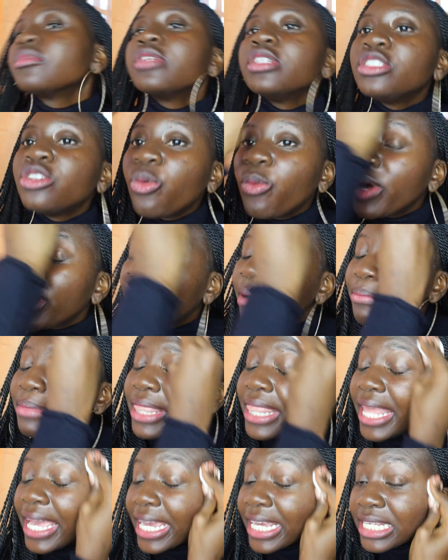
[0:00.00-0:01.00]
so when i'm
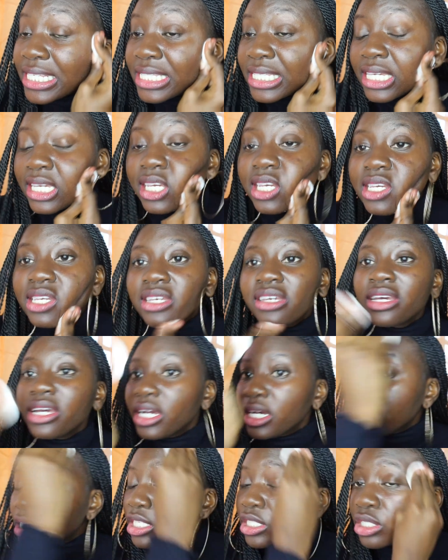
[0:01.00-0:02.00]
lazy
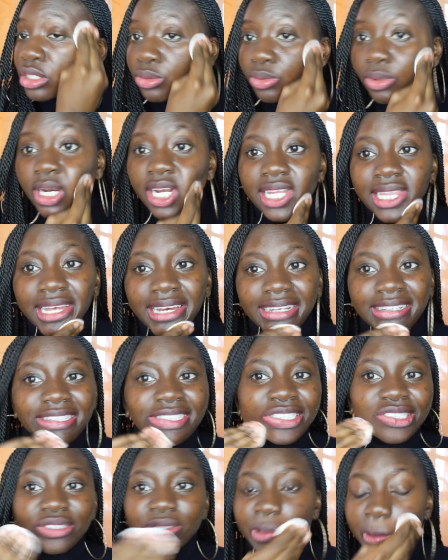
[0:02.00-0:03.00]
this is what i like
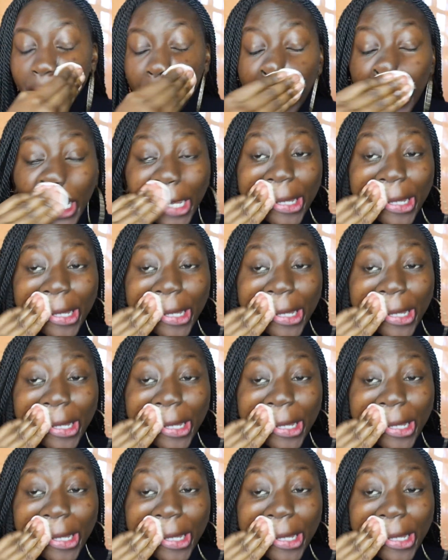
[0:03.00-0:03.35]
to do